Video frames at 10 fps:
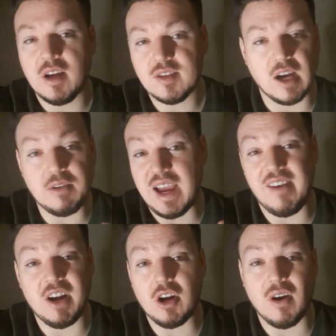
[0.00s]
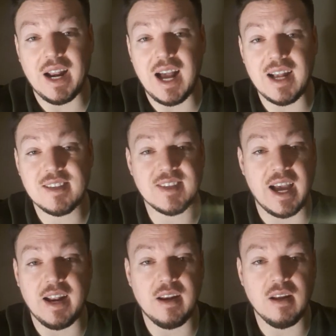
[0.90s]
So yeah, a 9 out of
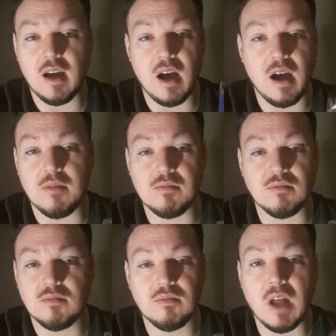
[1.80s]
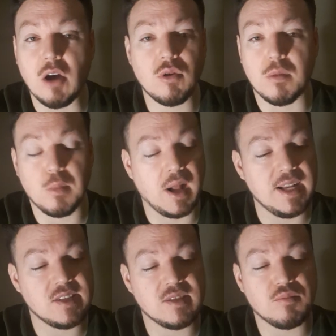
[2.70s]
10. No
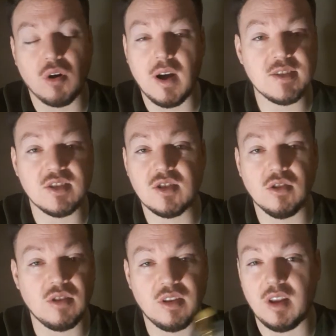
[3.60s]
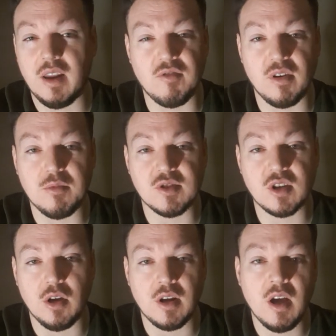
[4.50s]
complaints. The price is good, the delivery was
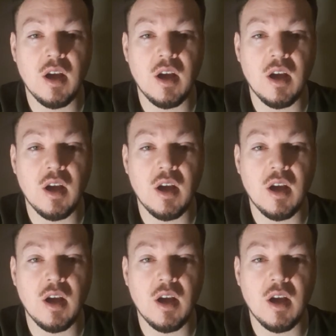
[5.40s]
good.